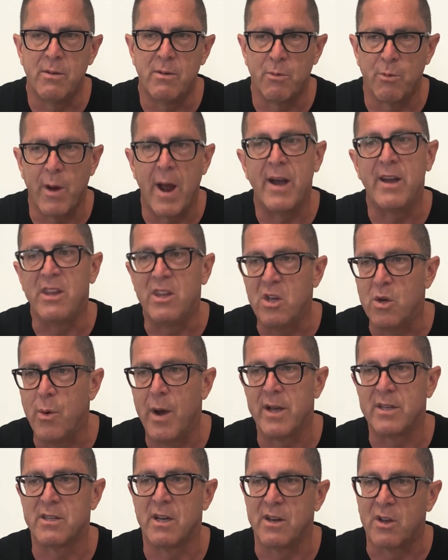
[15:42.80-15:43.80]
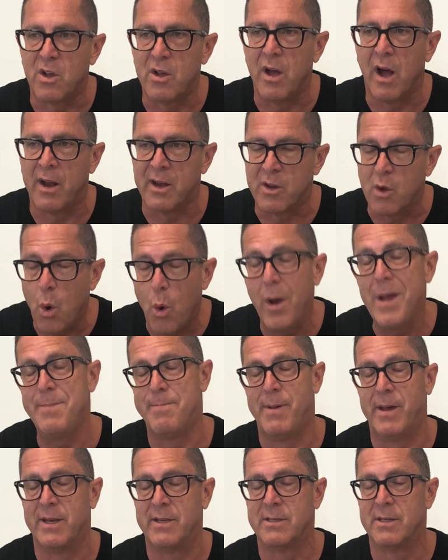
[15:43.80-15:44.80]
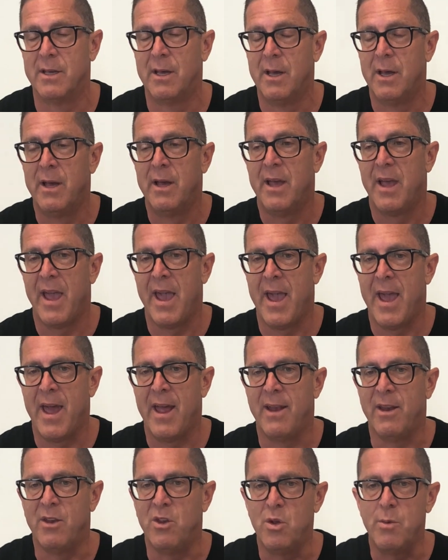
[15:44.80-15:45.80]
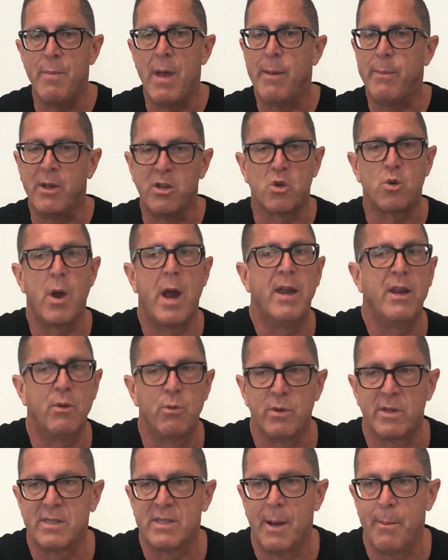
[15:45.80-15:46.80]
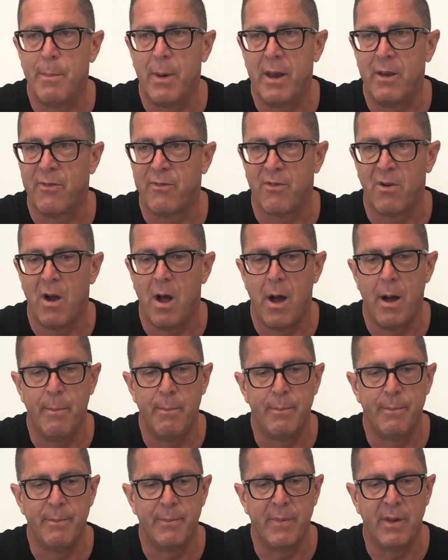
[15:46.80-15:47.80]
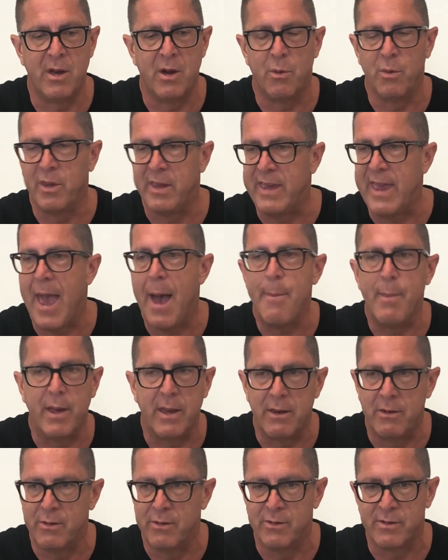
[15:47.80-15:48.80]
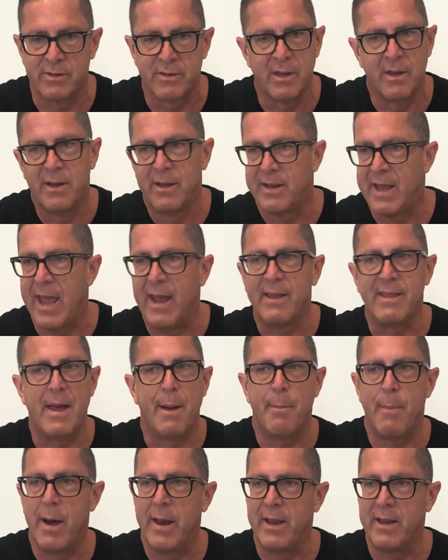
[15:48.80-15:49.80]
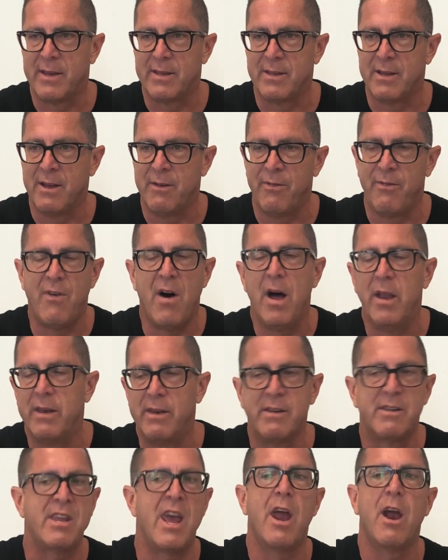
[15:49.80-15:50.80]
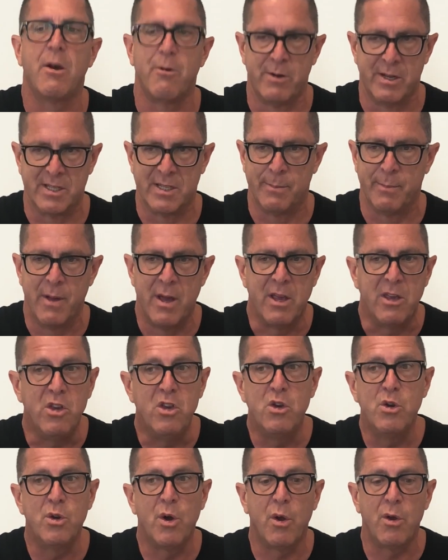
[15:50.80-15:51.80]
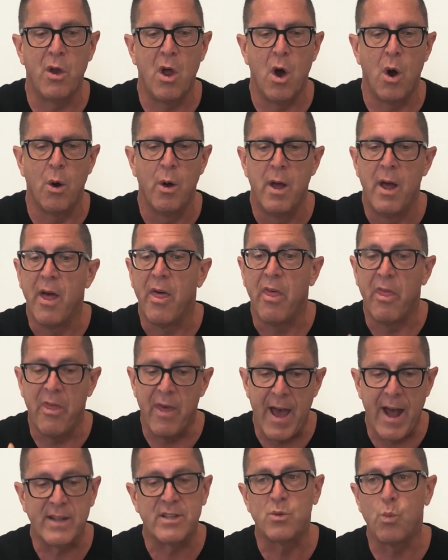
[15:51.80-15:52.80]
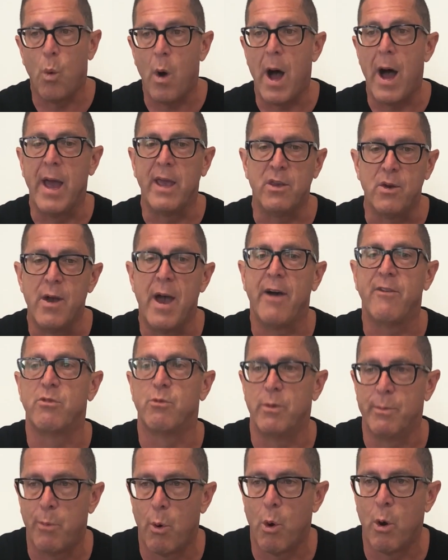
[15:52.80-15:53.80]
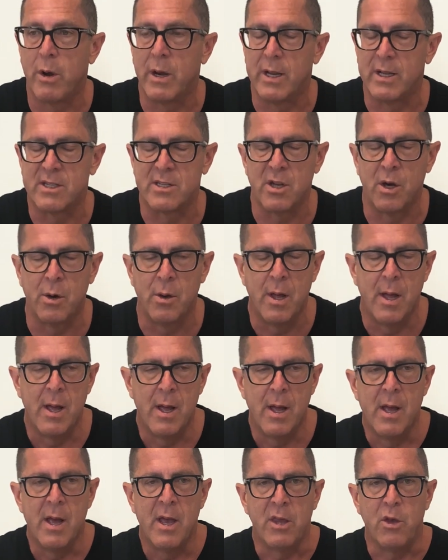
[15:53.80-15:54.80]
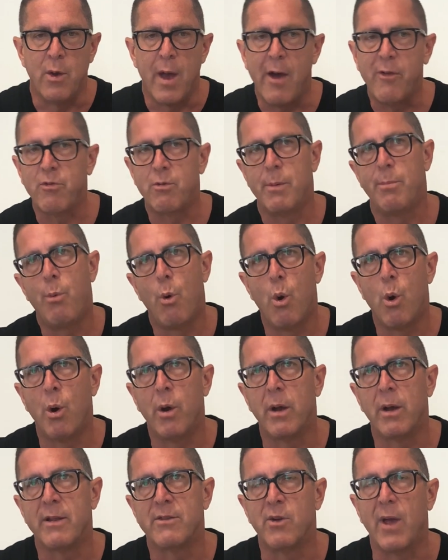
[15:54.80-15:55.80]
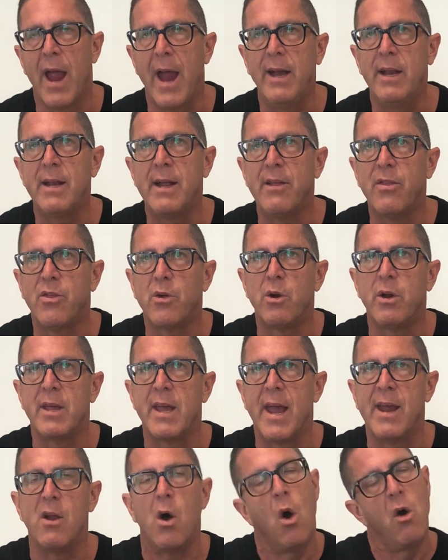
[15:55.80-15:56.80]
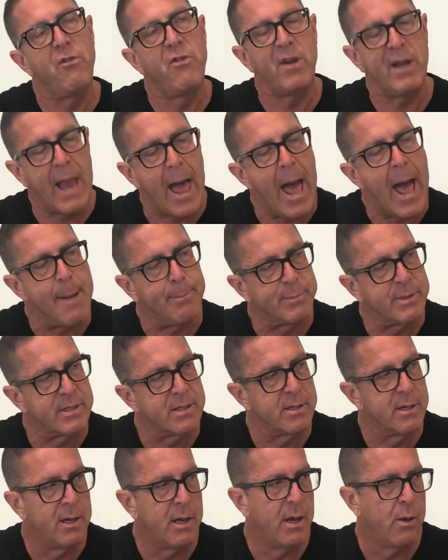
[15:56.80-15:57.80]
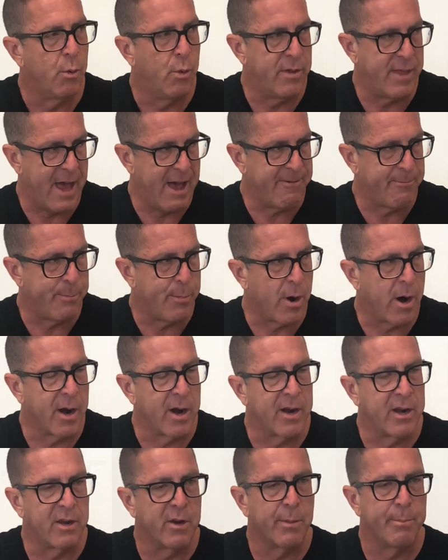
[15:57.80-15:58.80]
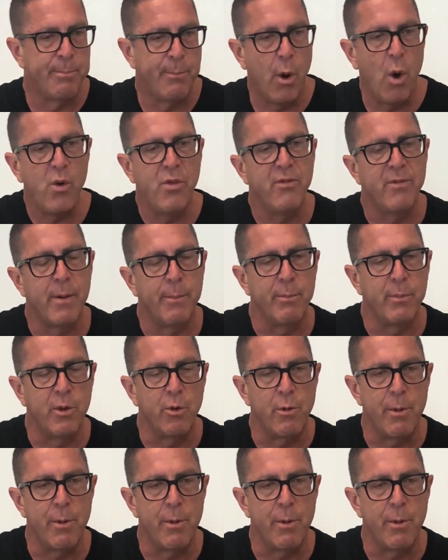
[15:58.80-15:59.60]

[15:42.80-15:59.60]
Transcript: right in the U.S. on Coinbase, and you may be trading with somebody from Yemen who's taking that money to fund terrorism. You don't know. That's why you have to report it. So you have to report. So 8938 overlaps with FBAR. Both of them, you